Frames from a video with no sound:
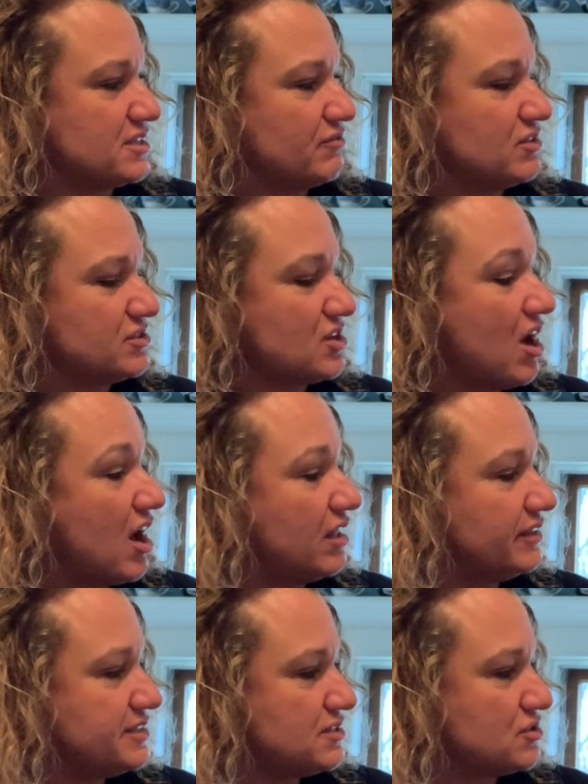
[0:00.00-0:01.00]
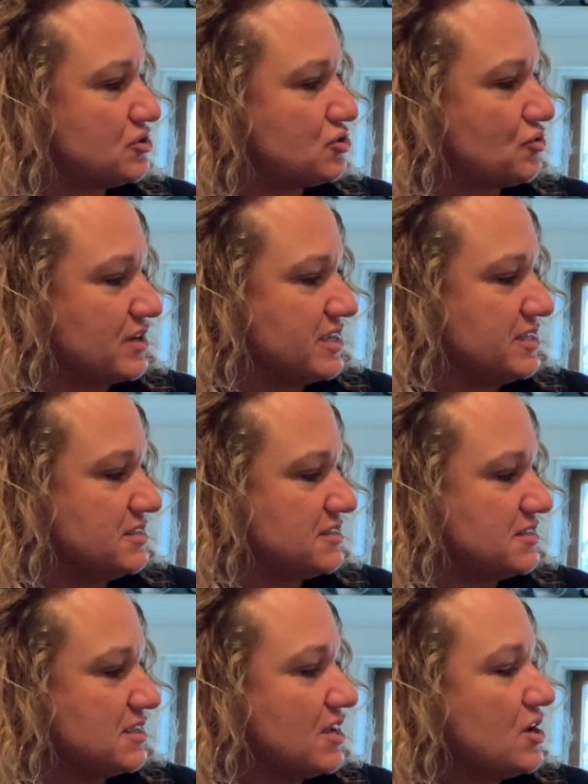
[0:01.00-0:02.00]
of the tallest
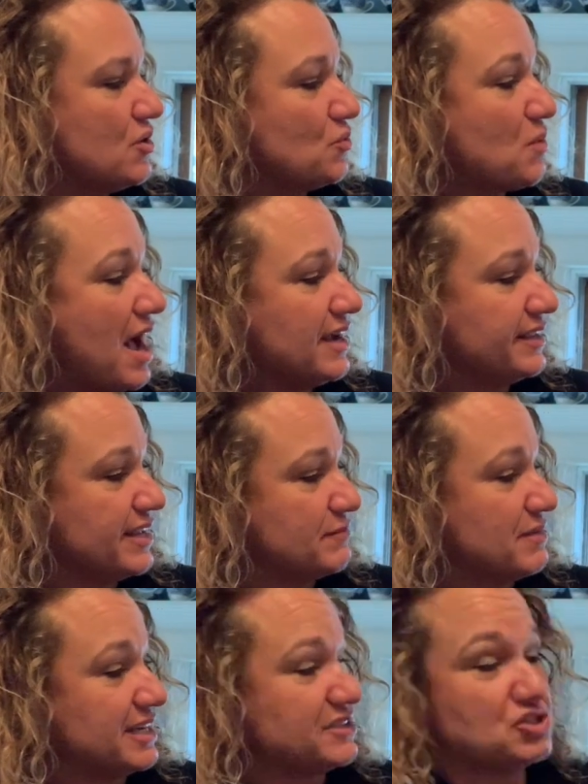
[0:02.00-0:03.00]
trees, rocking my